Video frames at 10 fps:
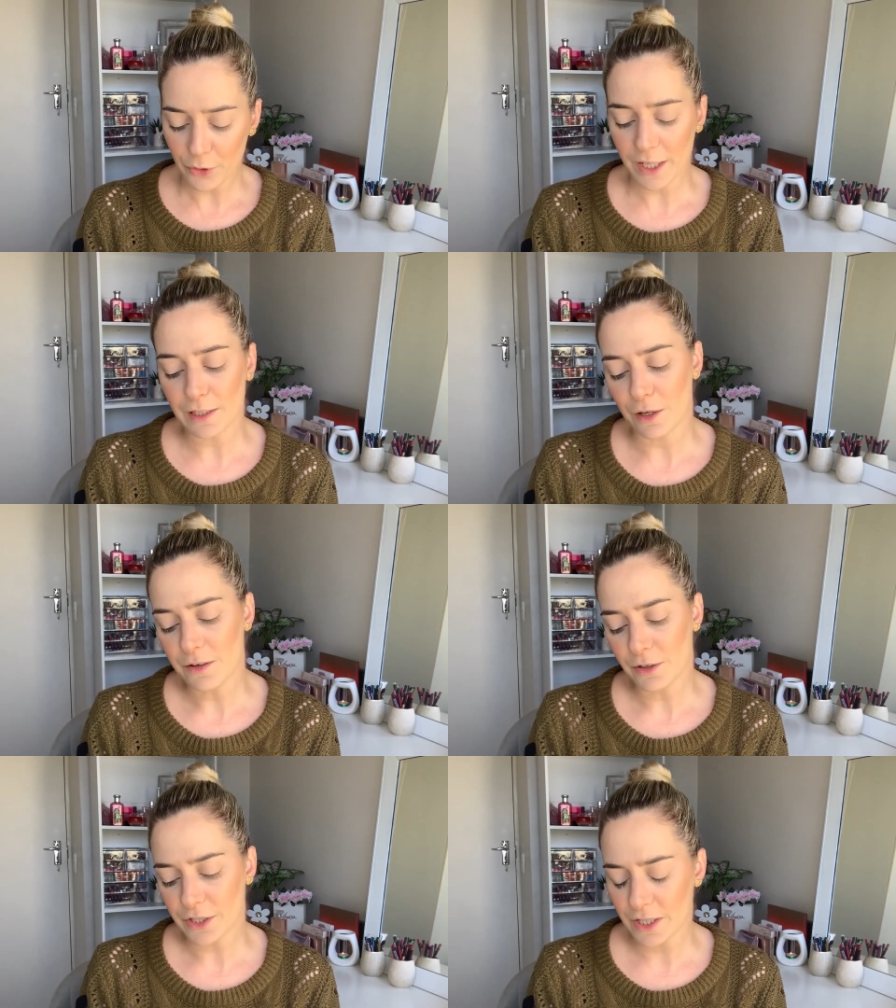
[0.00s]
create
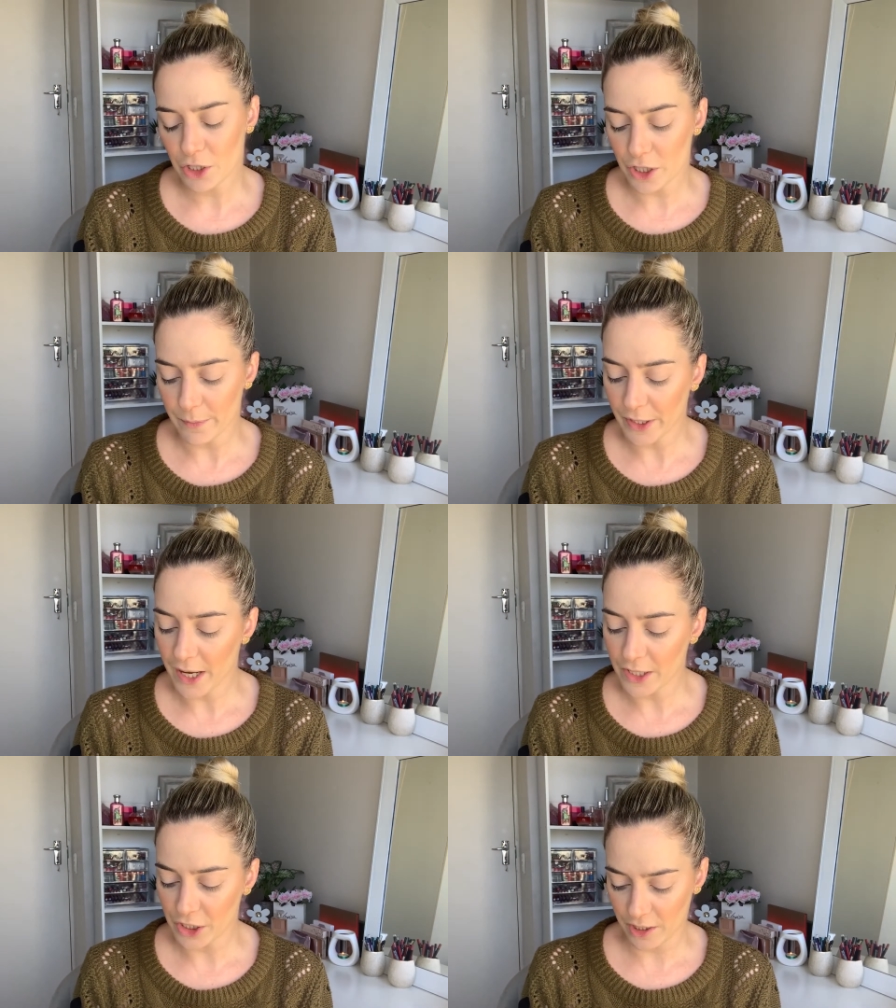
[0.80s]
long-lasting shimmering
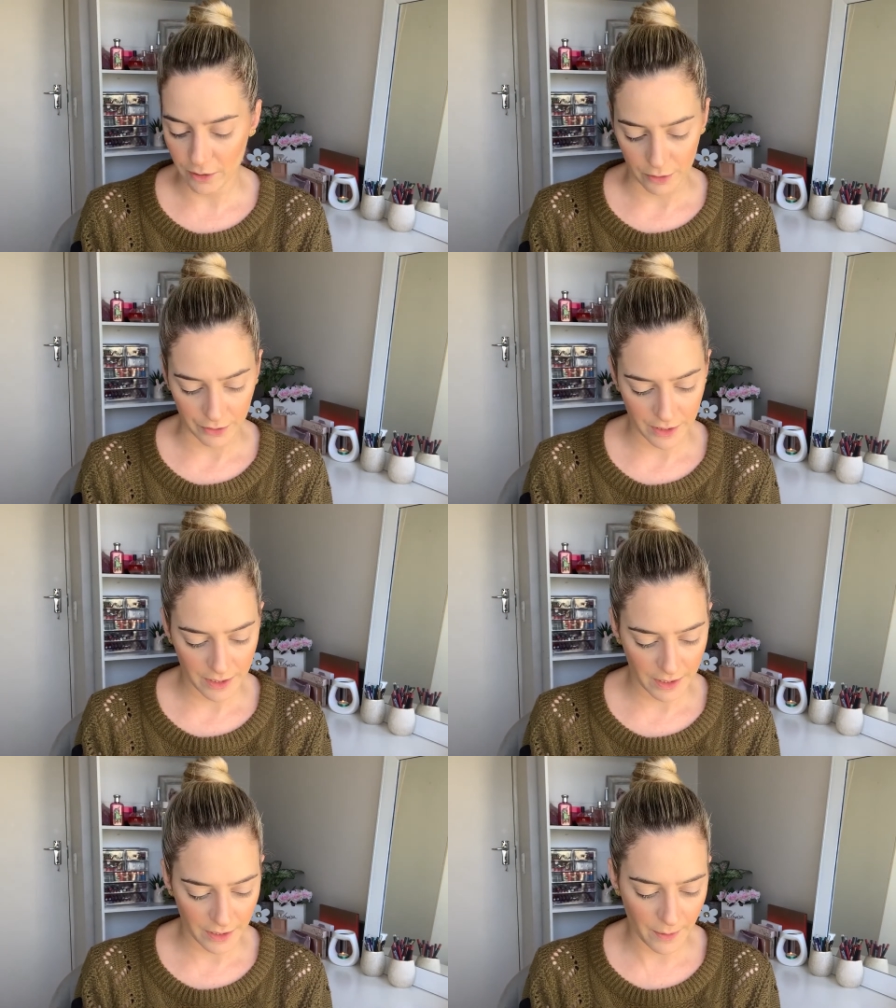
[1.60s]
eyeshadow looks.